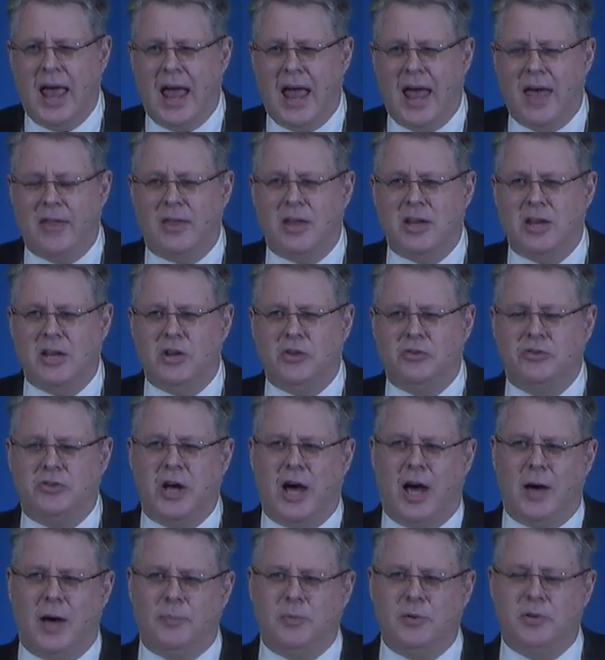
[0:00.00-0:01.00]
And then you
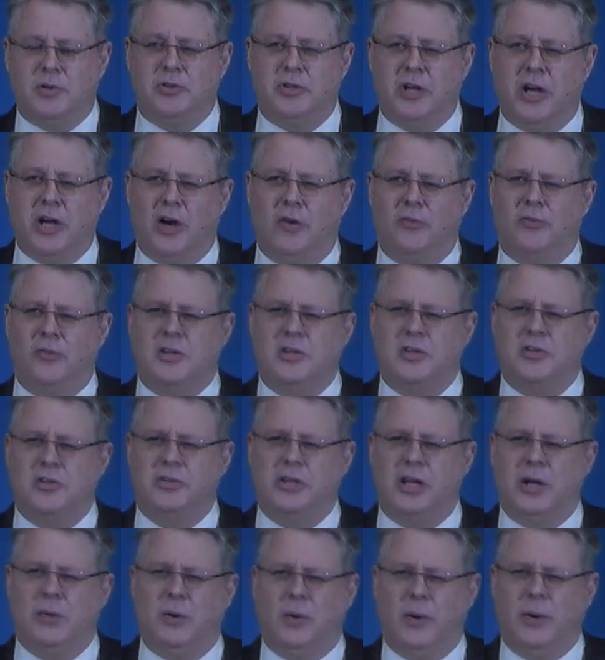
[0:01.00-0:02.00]
stop yourself and you
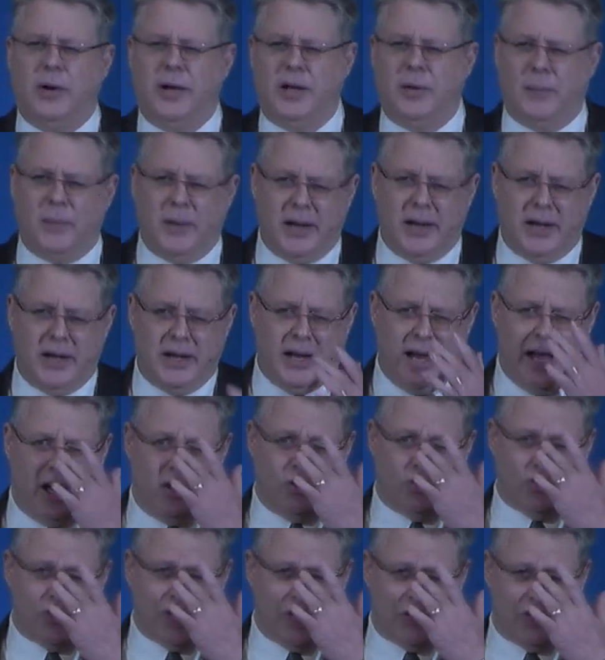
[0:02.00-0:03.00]
say, well, wait a minute
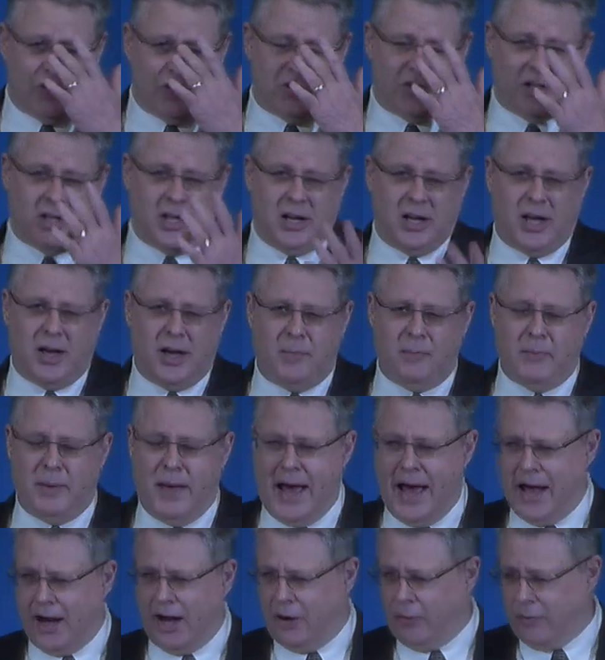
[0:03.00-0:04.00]
now. Jesus can come
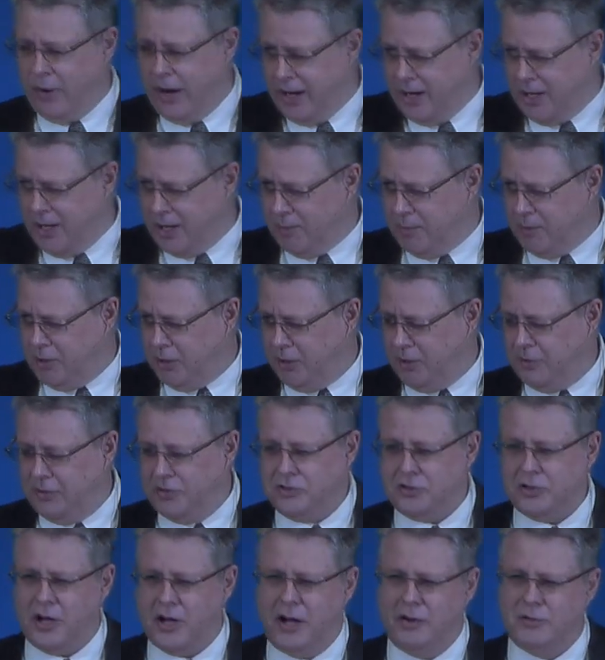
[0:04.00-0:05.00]
back right in the middle of
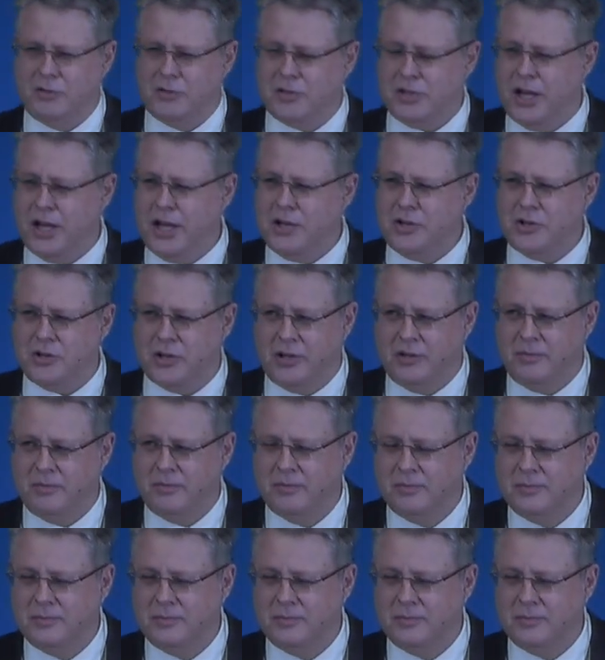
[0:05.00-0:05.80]
this conversation.